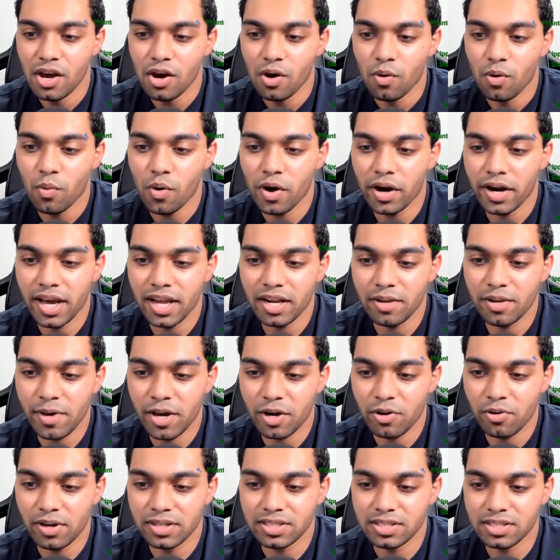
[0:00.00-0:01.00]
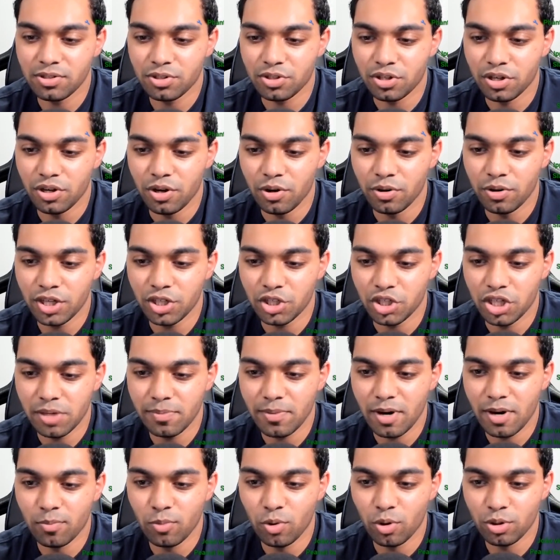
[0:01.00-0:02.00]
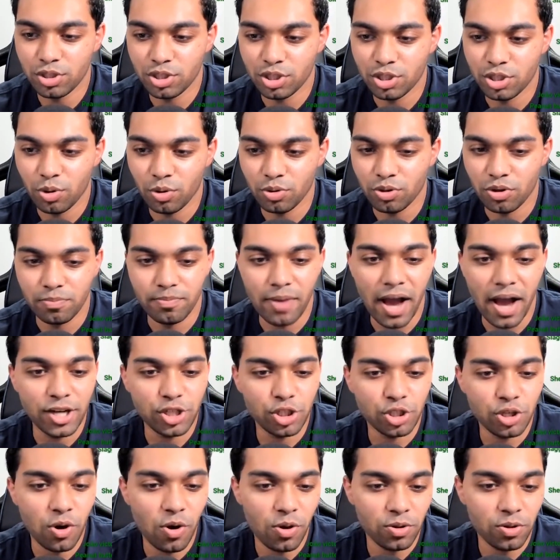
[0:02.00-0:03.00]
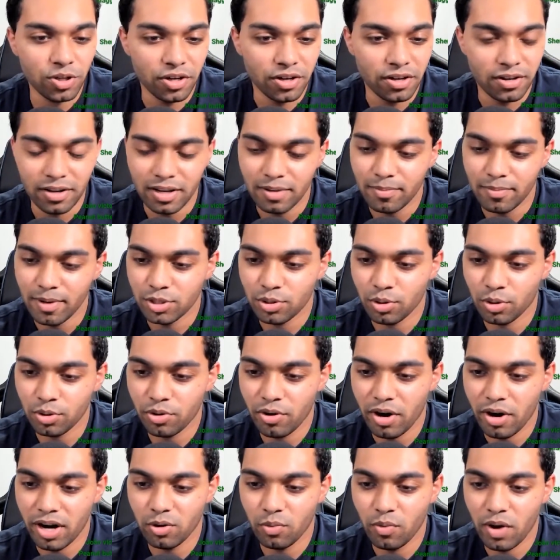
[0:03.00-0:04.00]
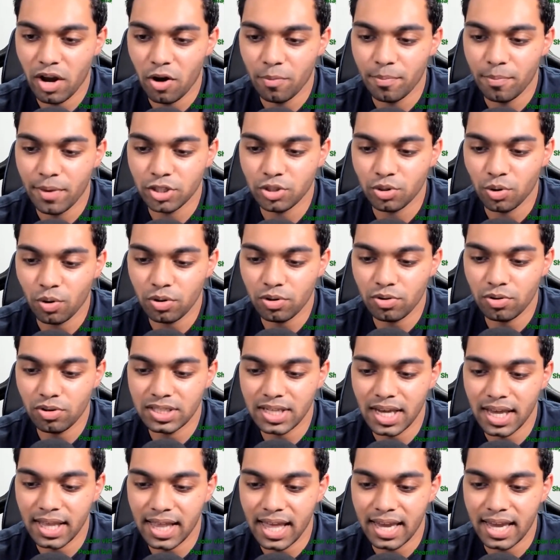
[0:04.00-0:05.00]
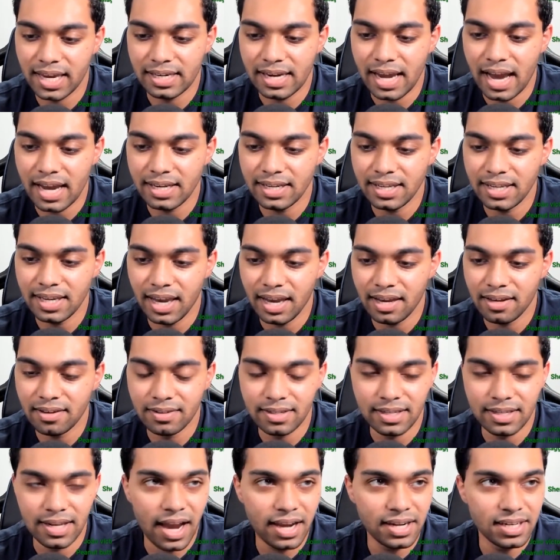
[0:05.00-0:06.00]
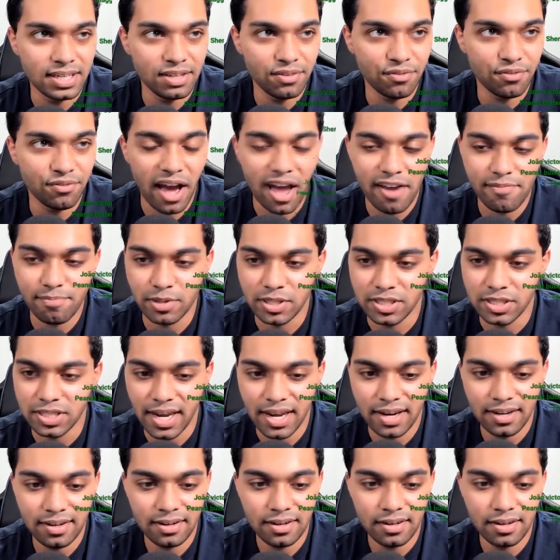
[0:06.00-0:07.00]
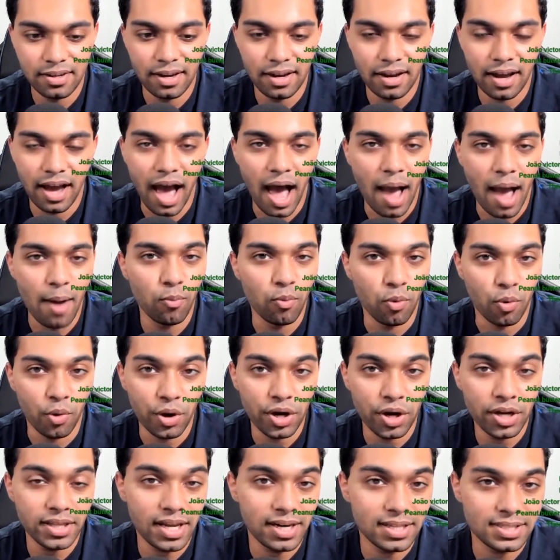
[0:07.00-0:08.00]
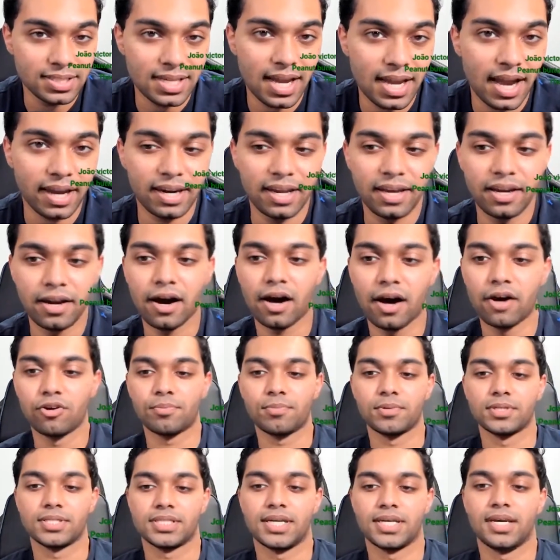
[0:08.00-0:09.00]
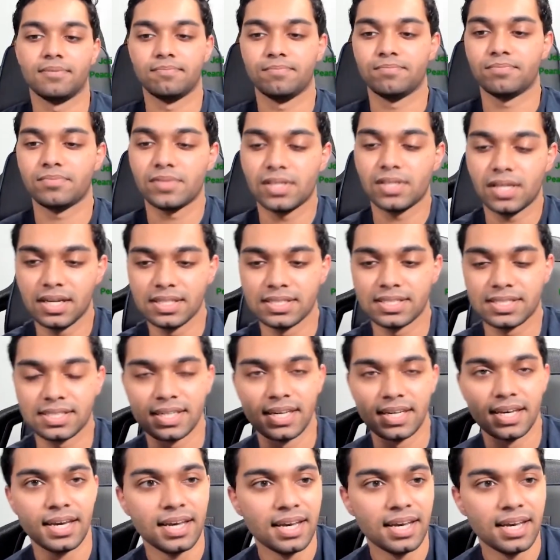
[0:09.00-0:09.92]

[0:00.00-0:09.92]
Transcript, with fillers: What had a better resolution, Onigashima or Morja's shoulder? My shoulder. My shoulder ended well. My shoulder is at like 90, 95%. I'm worried that it's not going to hit 100% because